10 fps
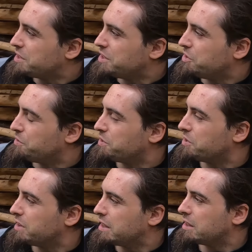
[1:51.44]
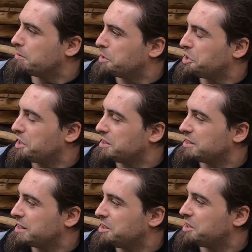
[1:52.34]
and use for my shed
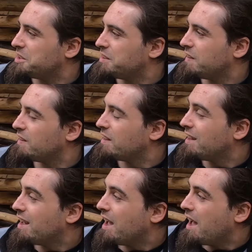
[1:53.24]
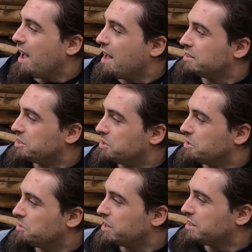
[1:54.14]
installation.
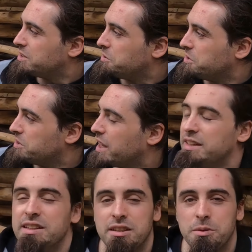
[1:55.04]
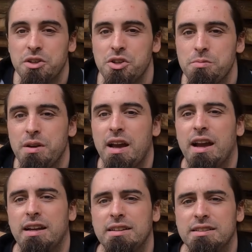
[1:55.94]
So right, we'll get inside the workshop
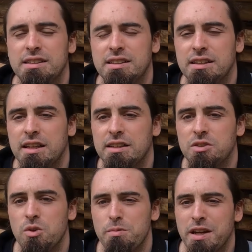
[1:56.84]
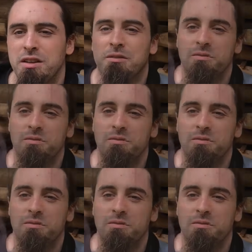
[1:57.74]
and get this door made.